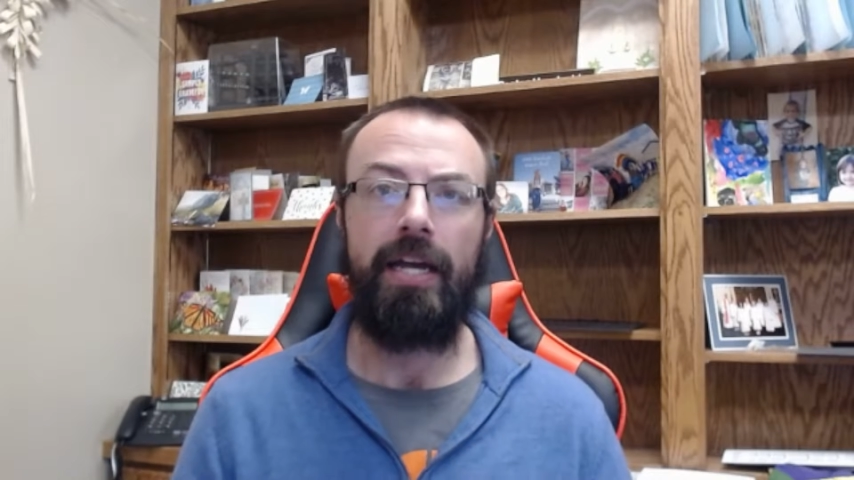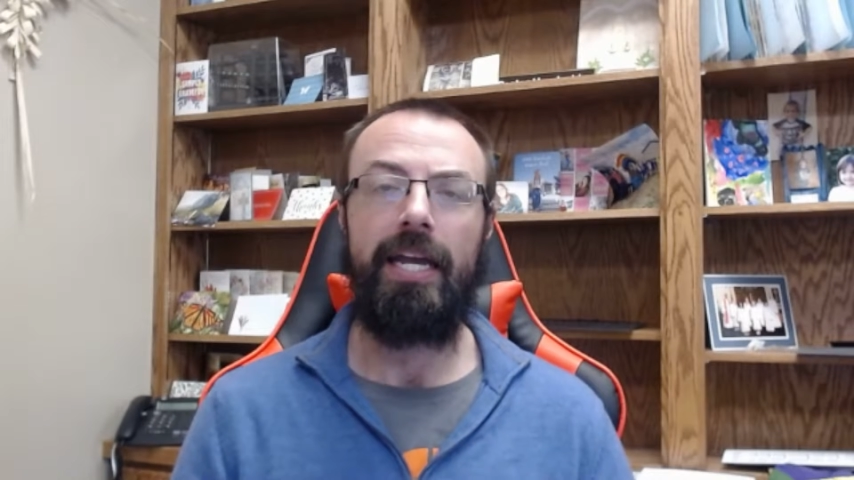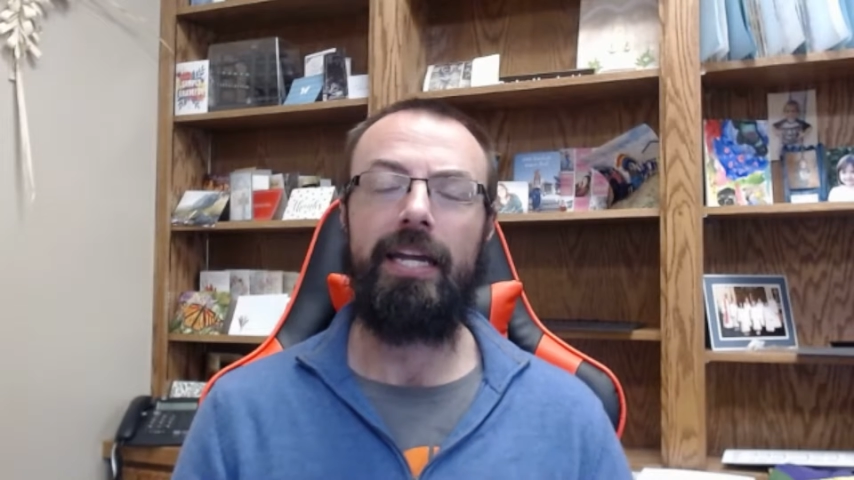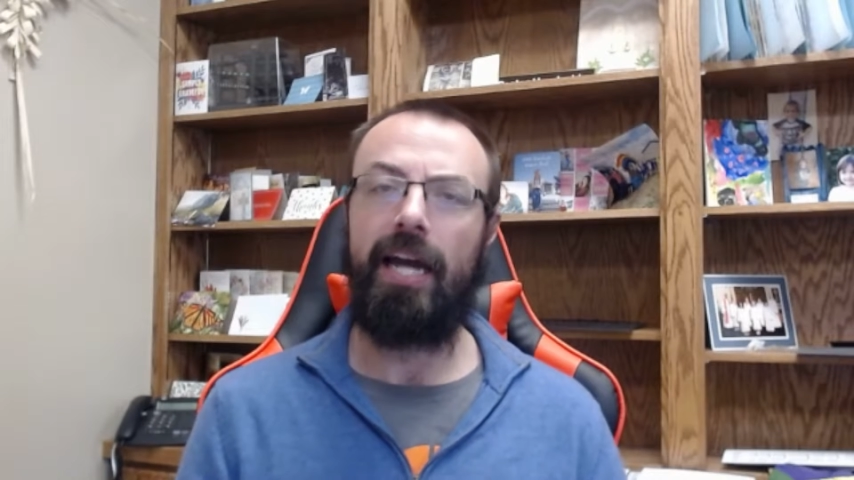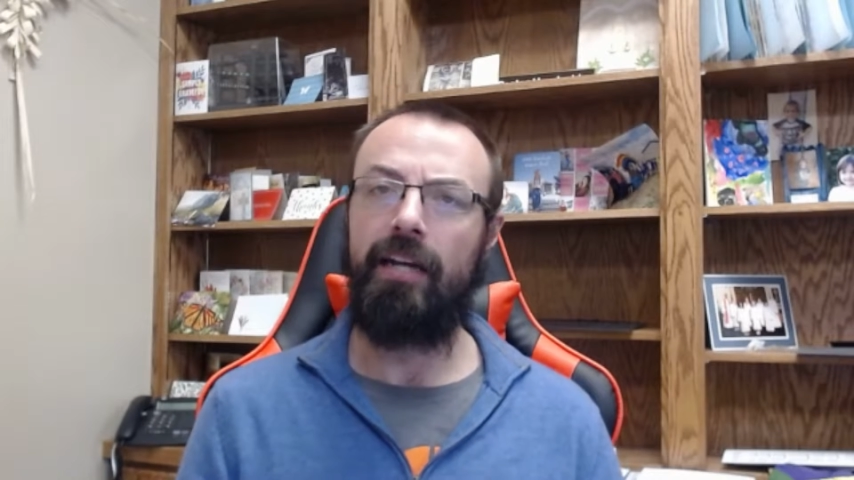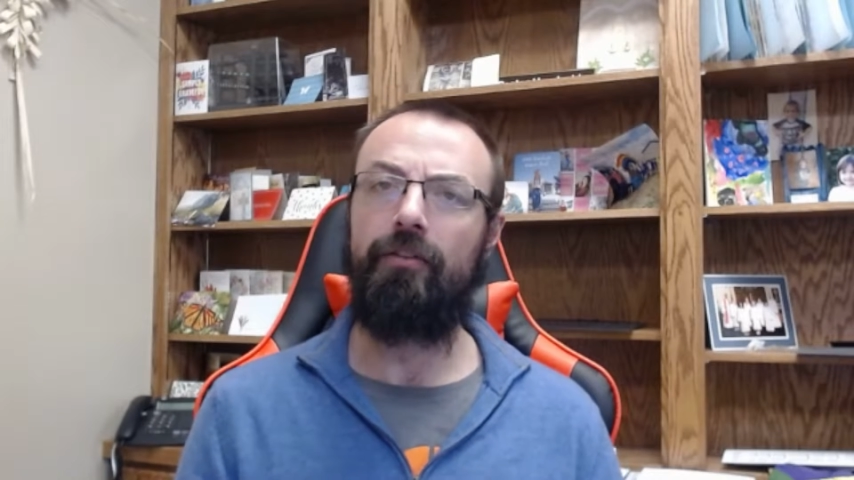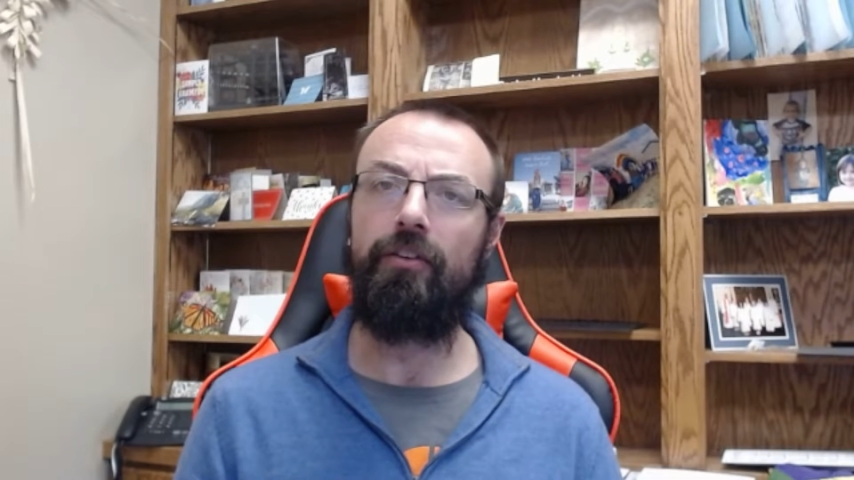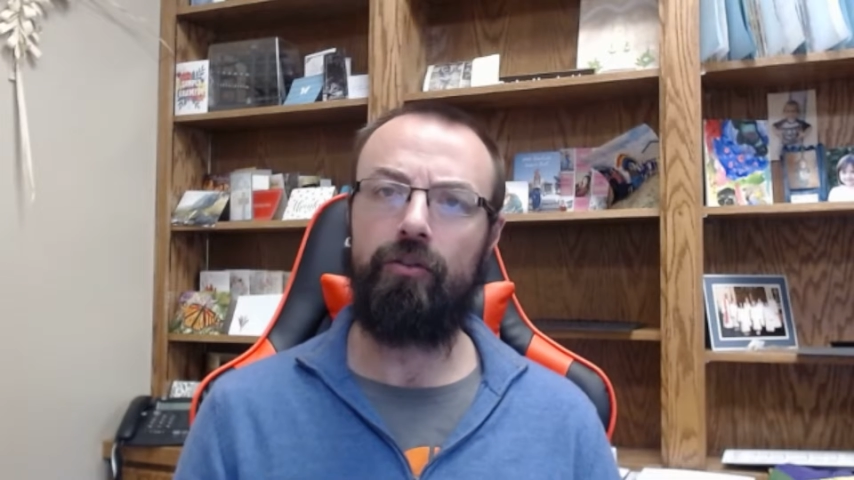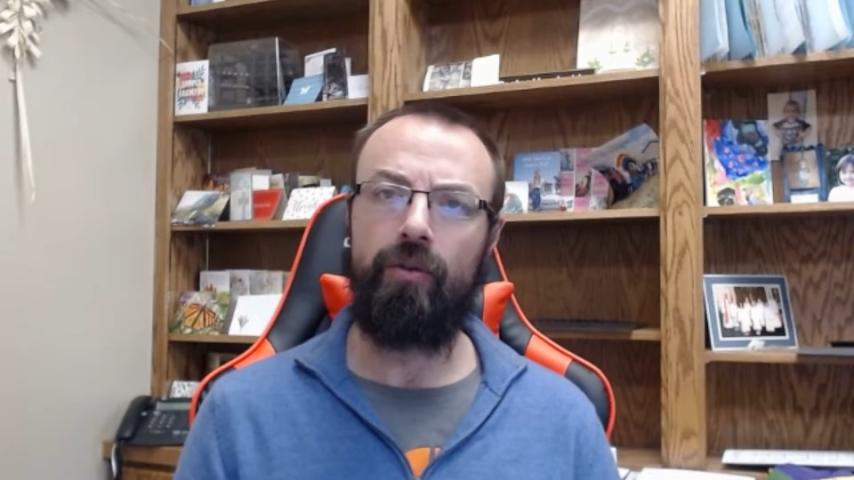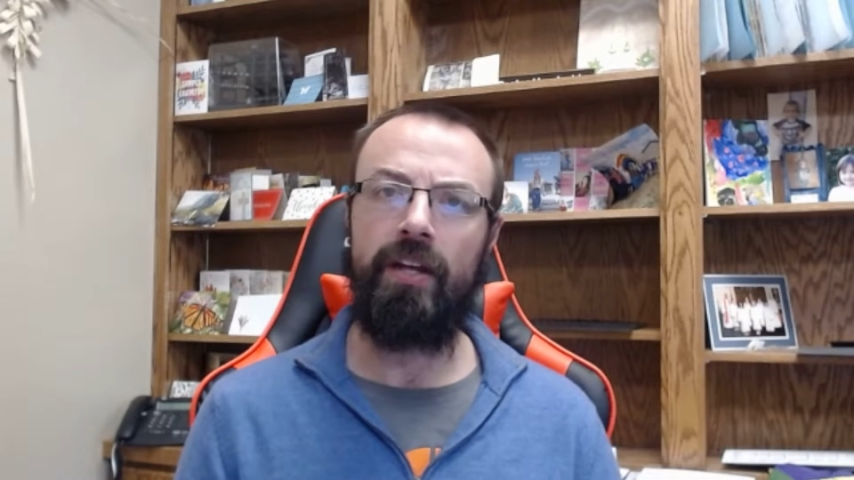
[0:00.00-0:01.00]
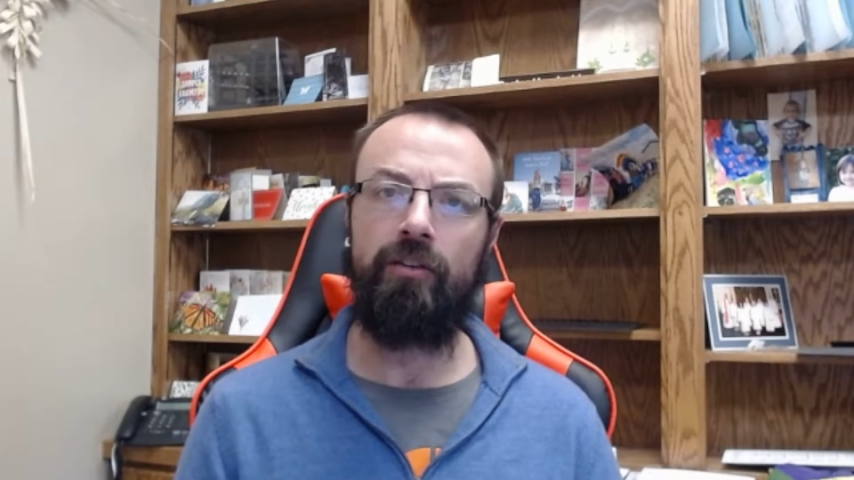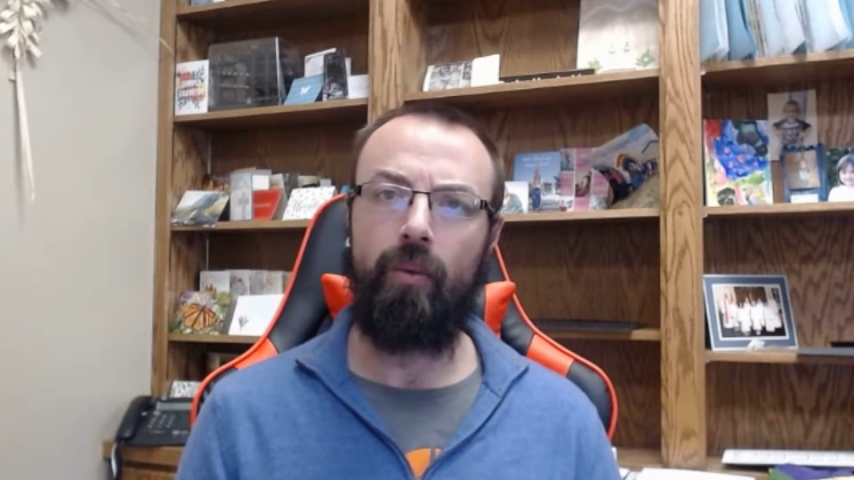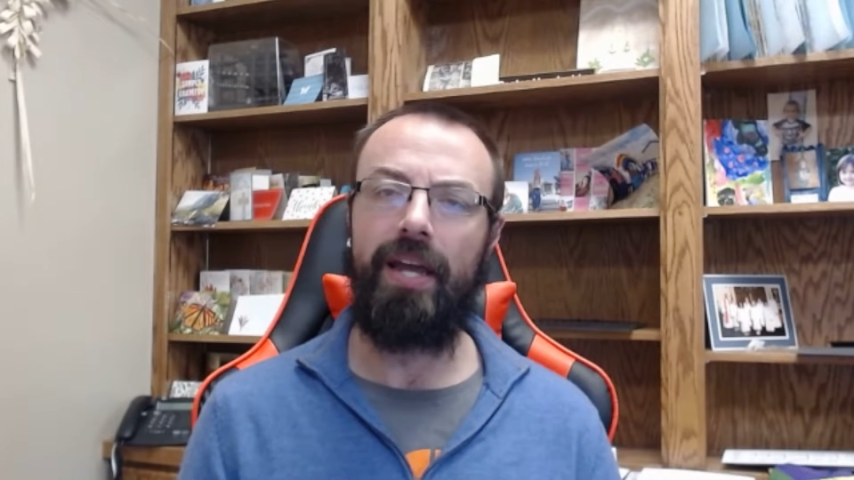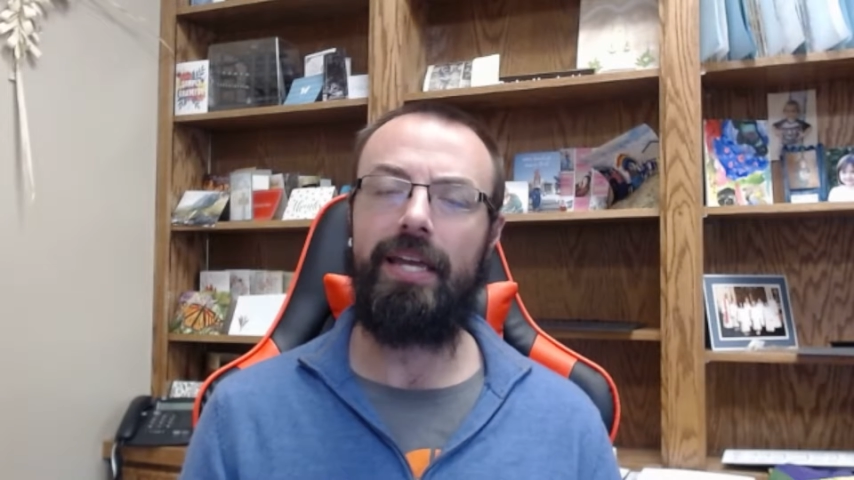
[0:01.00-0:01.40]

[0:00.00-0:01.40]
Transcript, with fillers: in kind of a strange way.